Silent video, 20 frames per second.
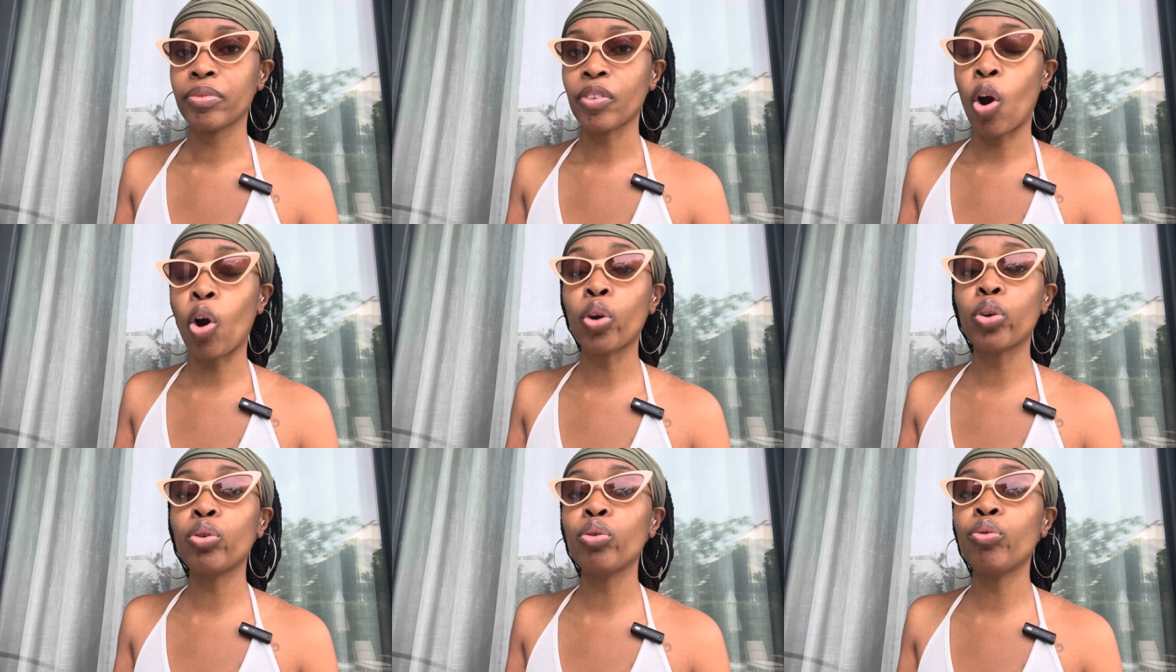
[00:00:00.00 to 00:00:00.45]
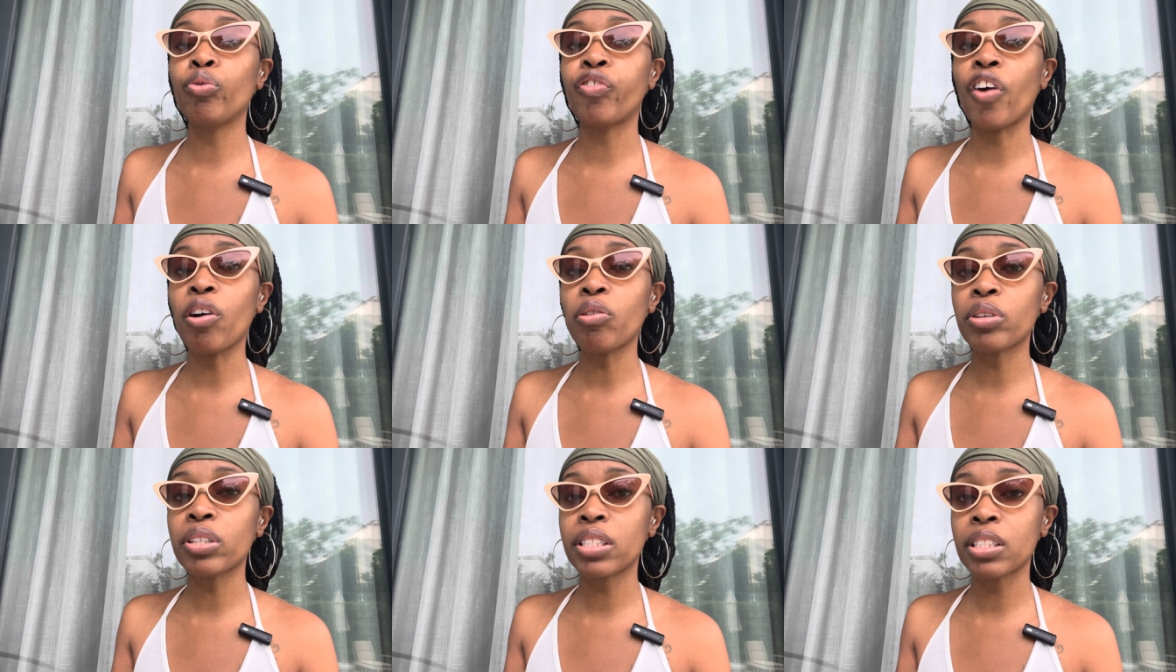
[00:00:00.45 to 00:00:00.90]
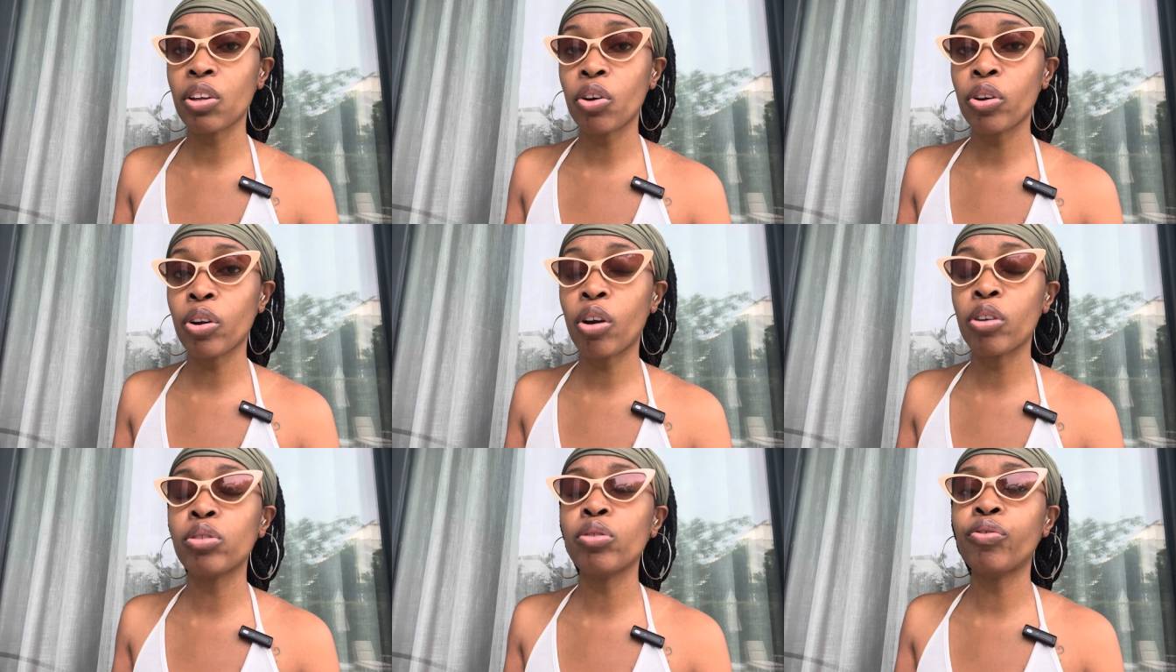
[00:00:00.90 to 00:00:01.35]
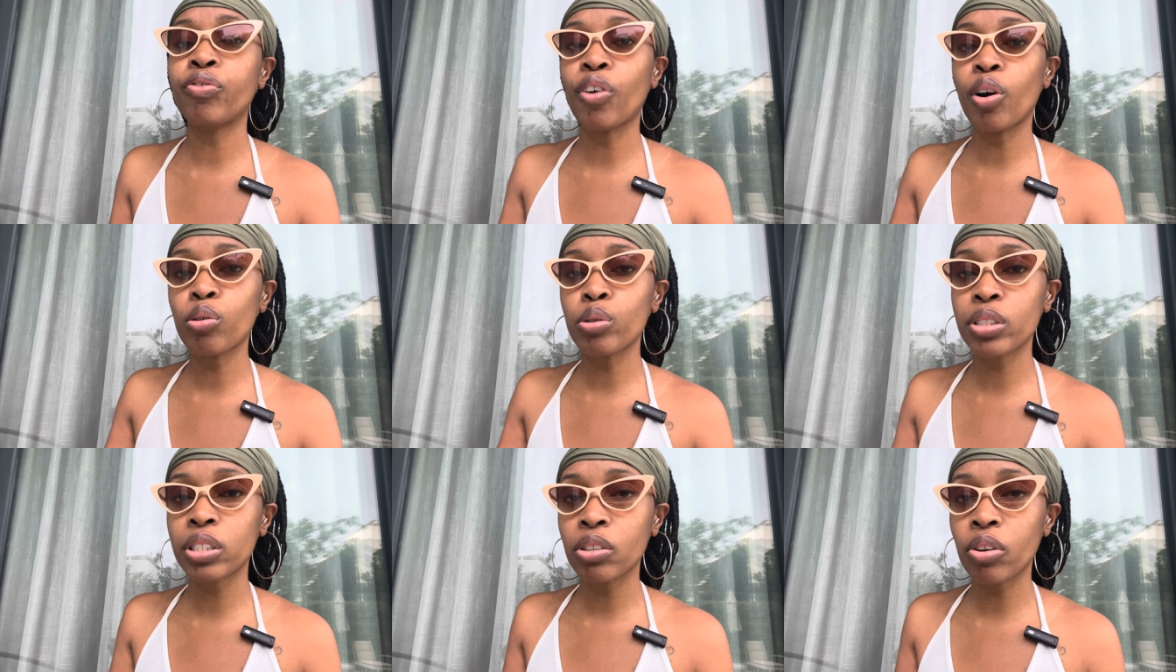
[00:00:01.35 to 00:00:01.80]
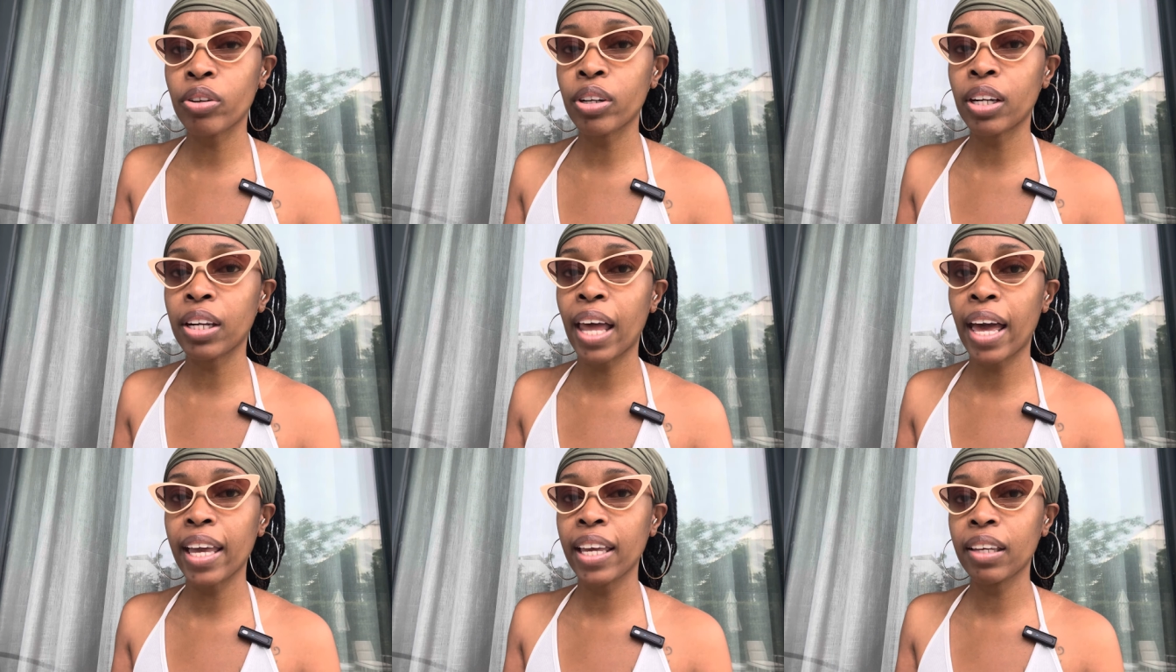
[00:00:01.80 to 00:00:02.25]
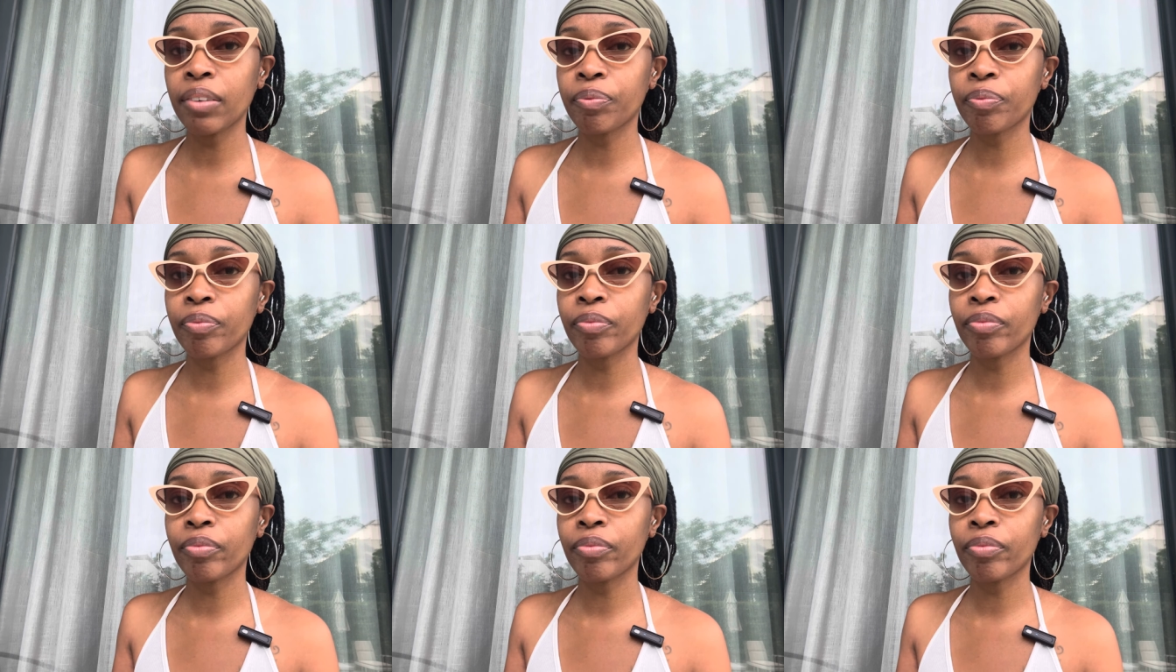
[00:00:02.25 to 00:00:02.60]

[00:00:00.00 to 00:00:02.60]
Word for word: Are you focused on it? Are you focused on the light?